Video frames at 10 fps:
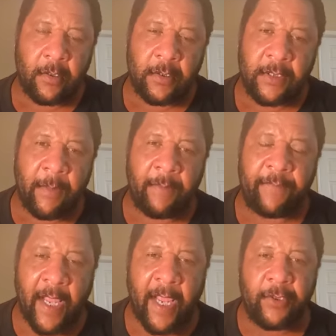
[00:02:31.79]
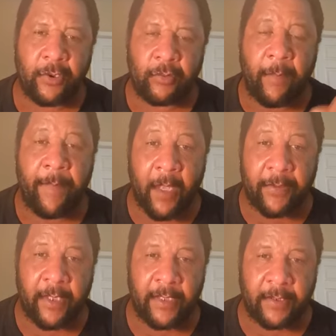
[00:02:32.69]
some of the angels rebelled
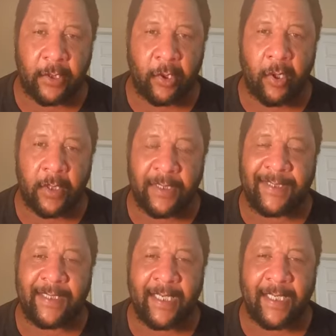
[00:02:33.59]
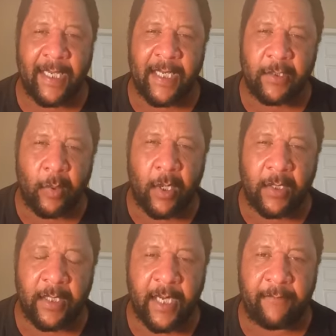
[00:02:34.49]
against the Lord, sin cannot dwell
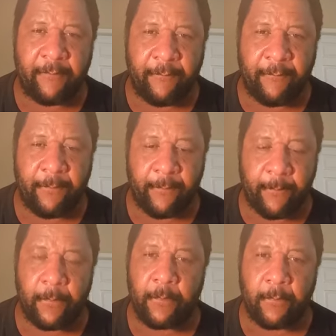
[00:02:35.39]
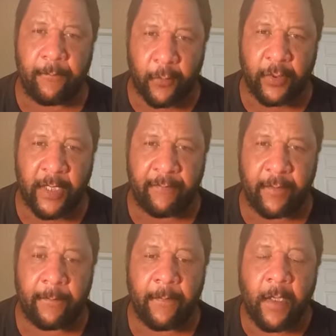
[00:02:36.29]
in that first heaven.
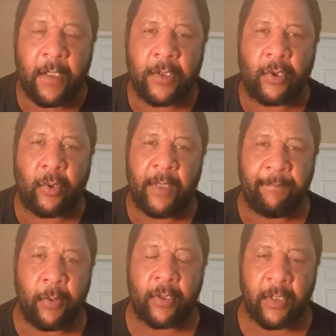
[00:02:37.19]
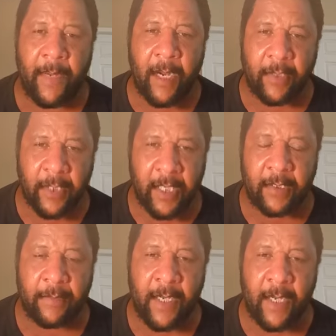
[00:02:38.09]
So he booted them out, he kicked
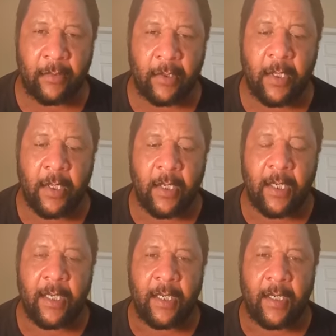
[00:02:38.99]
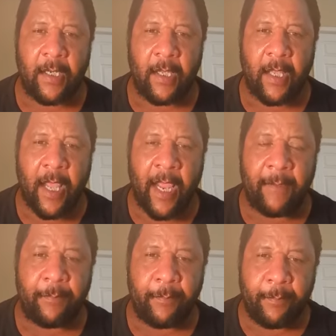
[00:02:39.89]
them out,
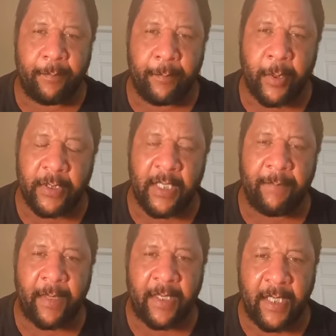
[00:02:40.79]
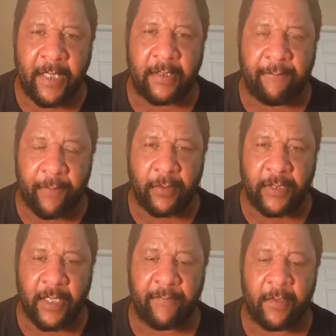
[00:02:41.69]
and put them beneath the first
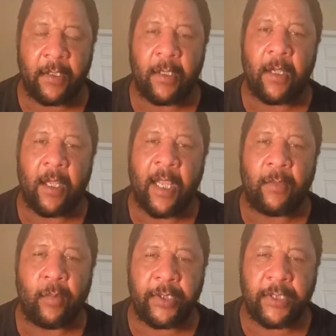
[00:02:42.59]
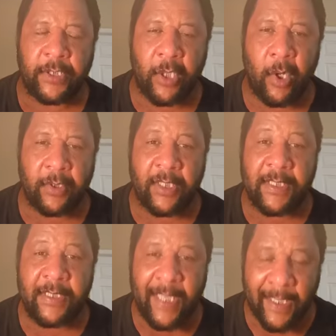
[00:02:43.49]
heaven, in which is called the
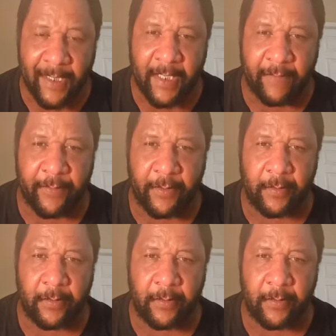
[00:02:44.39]
second heaven,